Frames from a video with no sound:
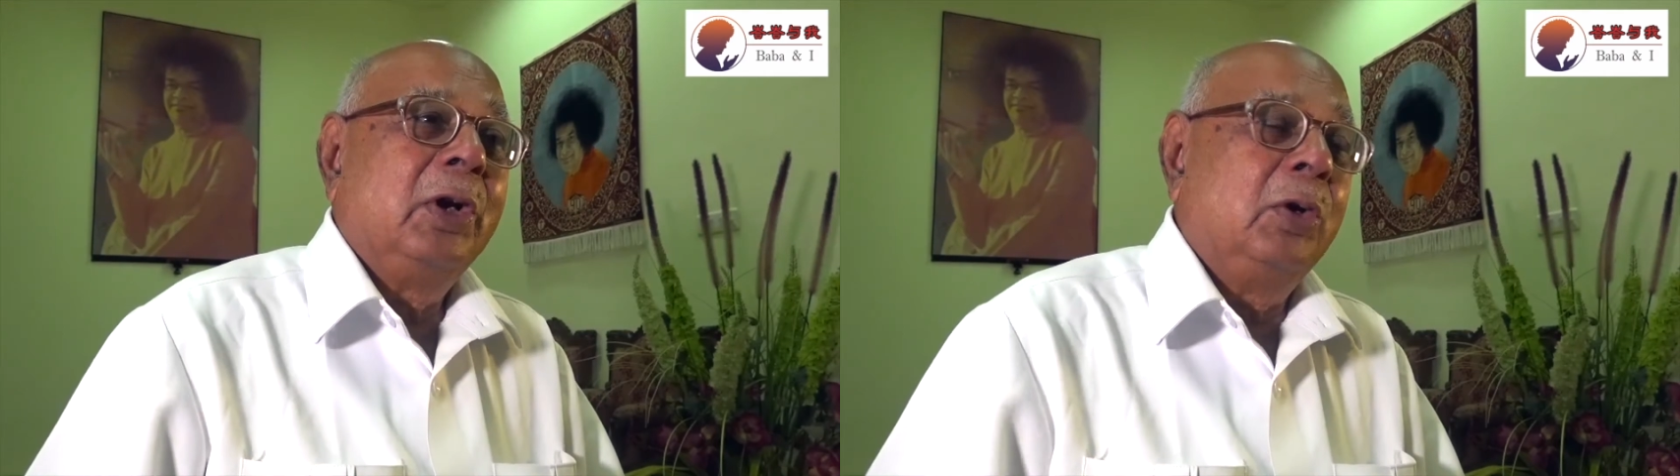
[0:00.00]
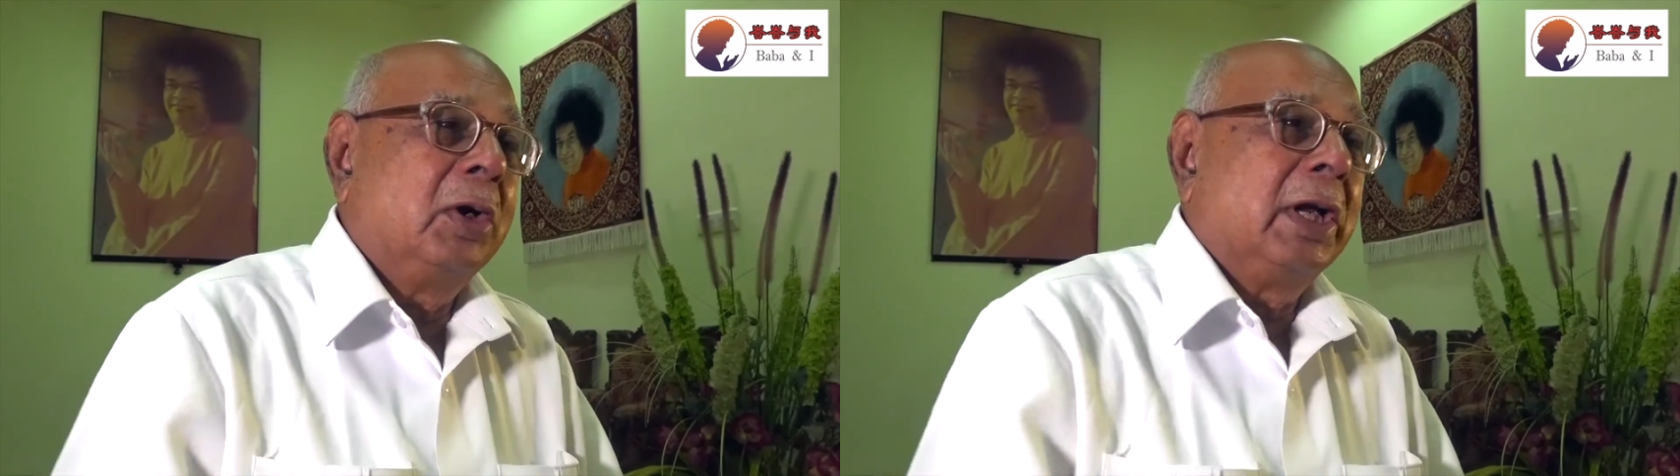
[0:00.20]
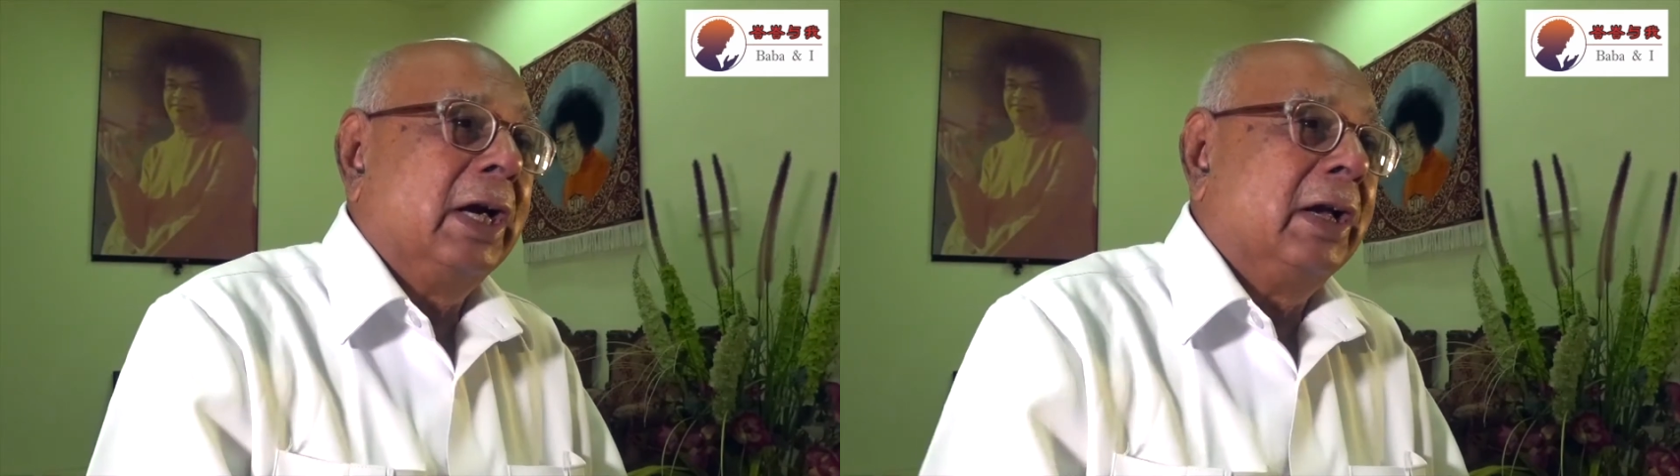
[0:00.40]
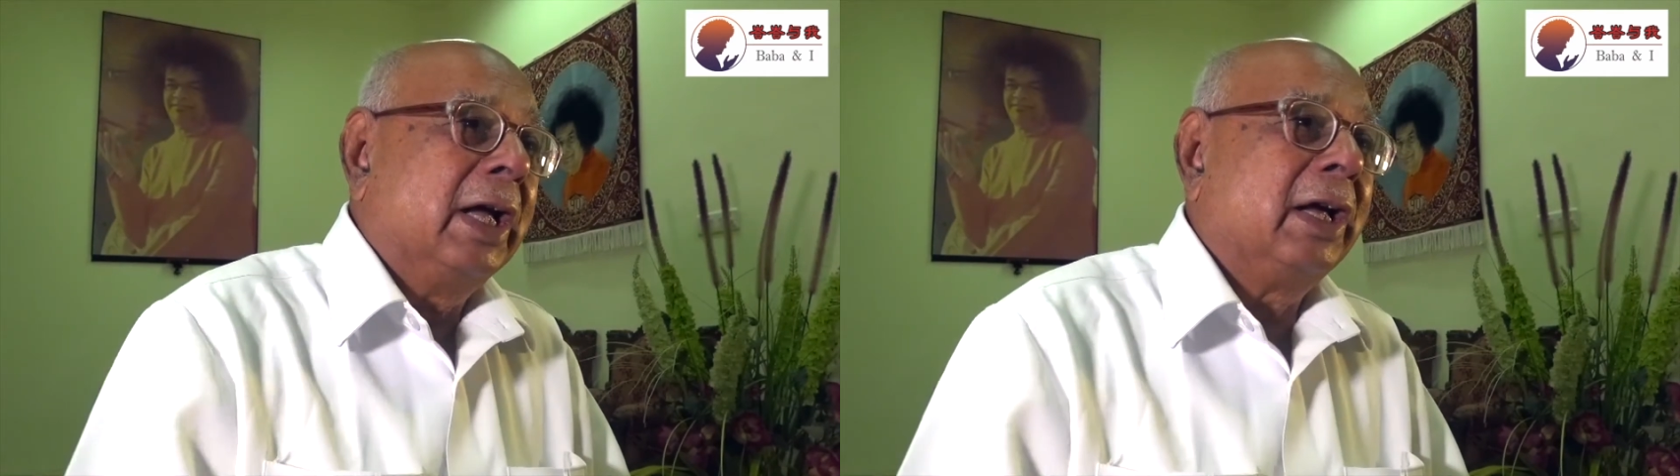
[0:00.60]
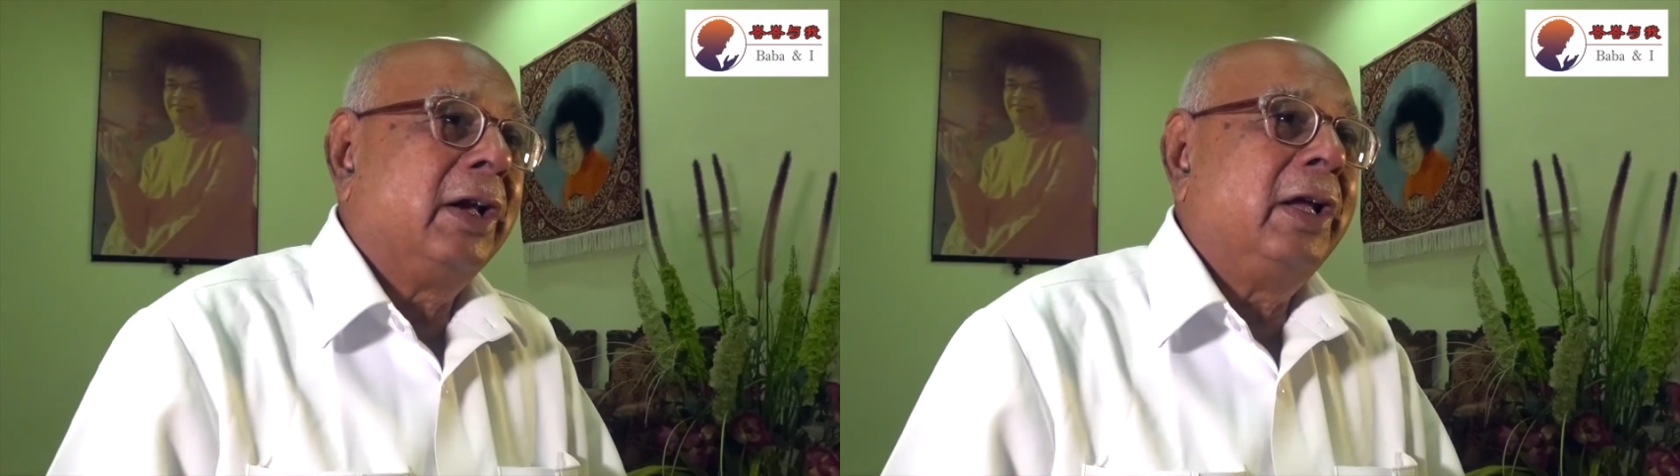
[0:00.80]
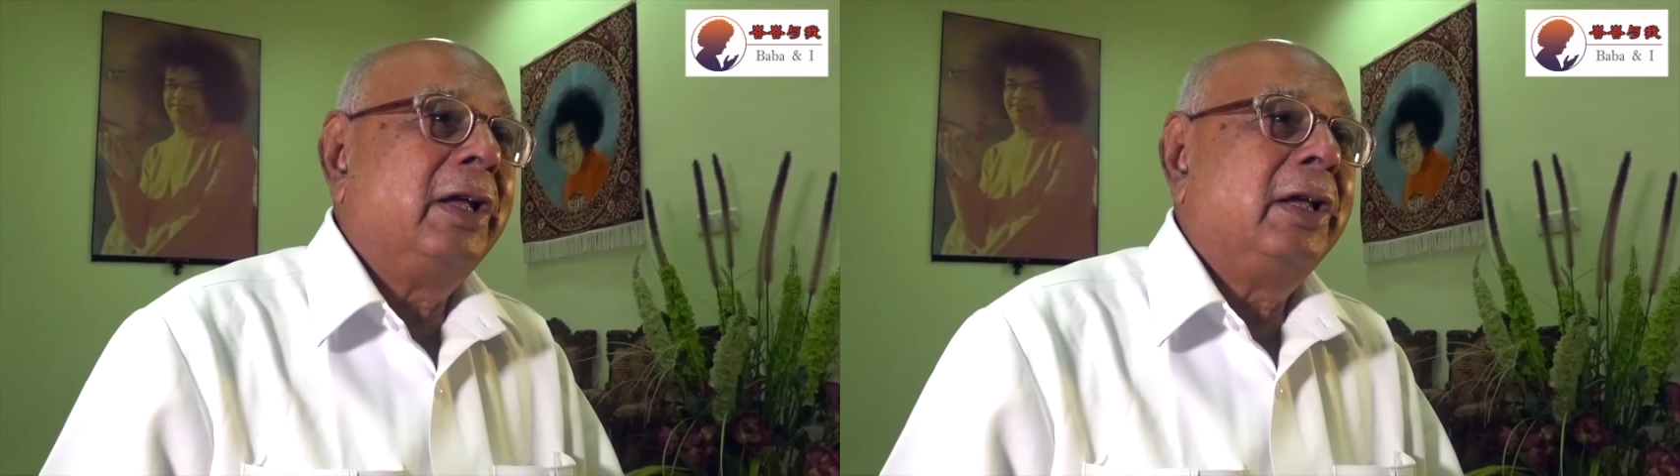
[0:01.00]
don't get angry,